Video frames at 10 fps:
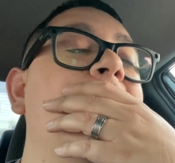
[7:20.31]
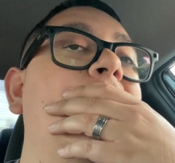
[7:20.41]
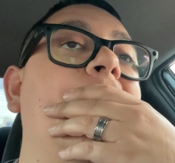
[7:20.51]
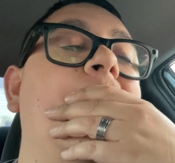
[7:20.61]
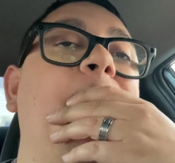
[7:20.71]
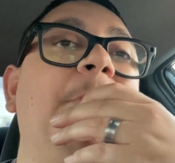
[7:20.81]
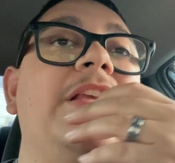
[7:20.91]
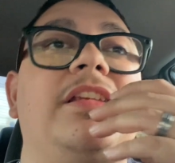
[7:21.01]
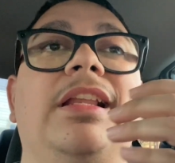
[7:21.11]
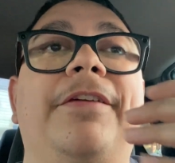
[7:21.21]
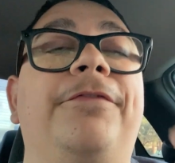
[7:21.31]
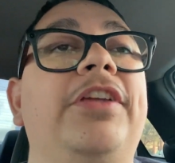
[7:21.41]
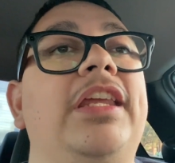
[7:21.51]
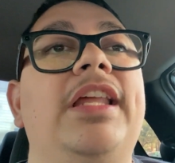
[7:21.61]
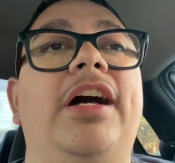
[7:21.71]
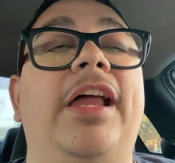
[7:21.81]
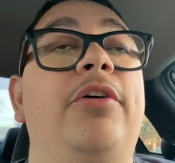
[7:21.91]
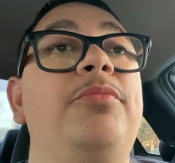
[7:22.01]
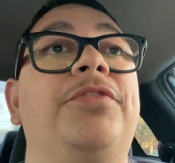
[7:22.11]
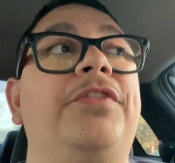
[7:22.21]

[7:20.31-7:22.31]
I'm actually like freaking out. I almost